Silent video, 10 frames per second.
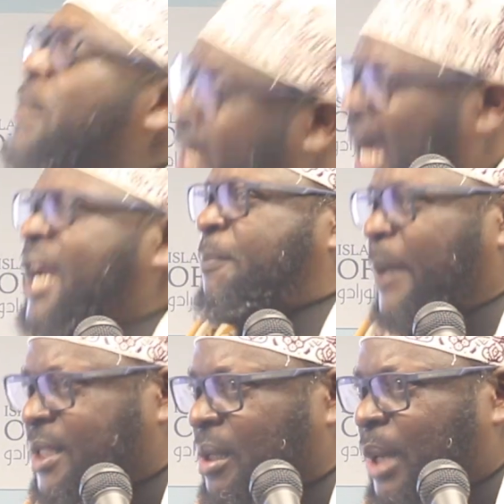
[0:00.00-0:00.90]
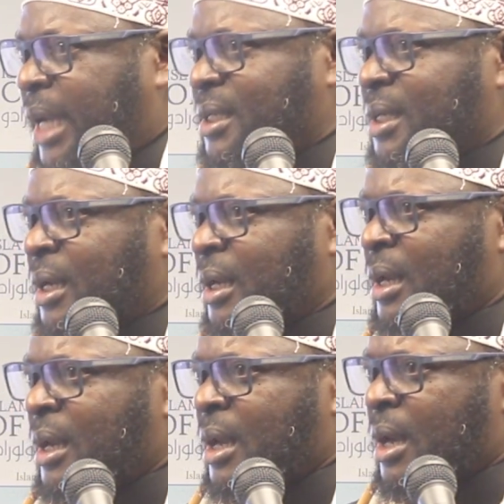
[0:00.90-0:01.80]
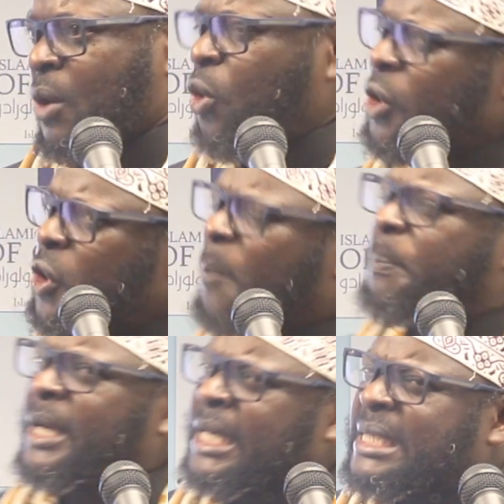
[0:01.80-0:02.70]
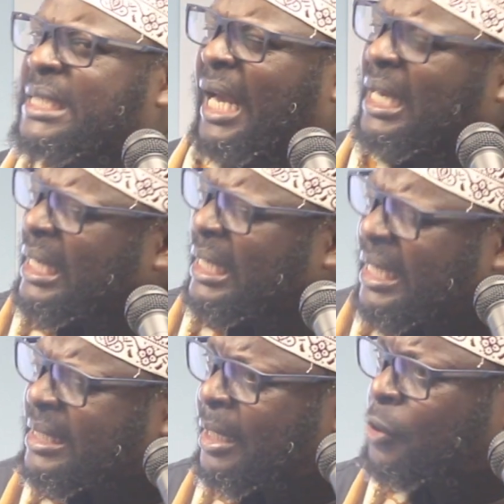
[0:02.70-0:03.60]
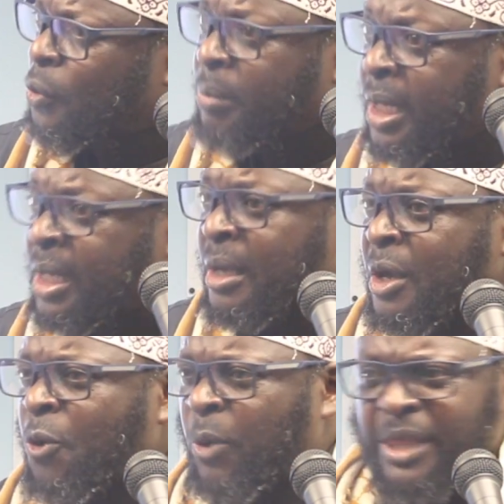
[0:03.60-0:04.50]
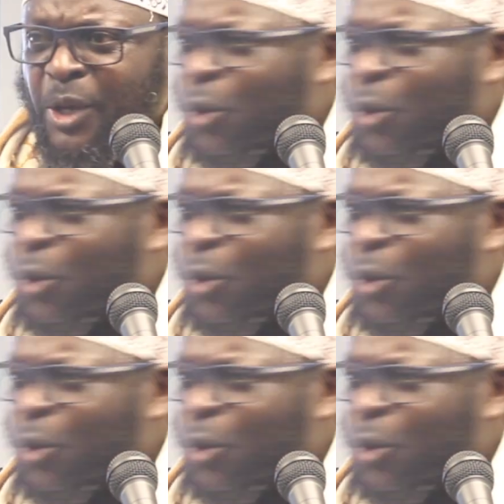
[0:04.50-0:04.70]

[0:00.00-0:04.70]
I'm a kind person, right? Could you please, Yani, listen to me, whether